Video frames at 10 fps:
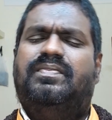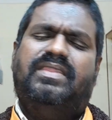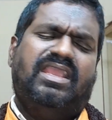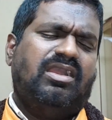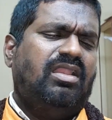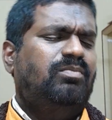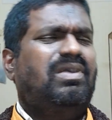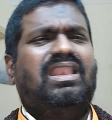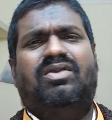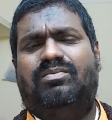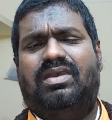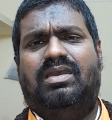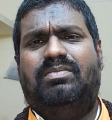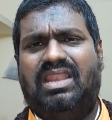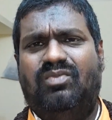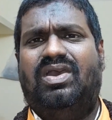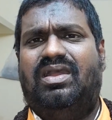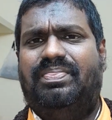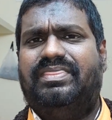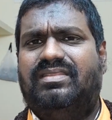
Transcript: They call Malama, Malwa.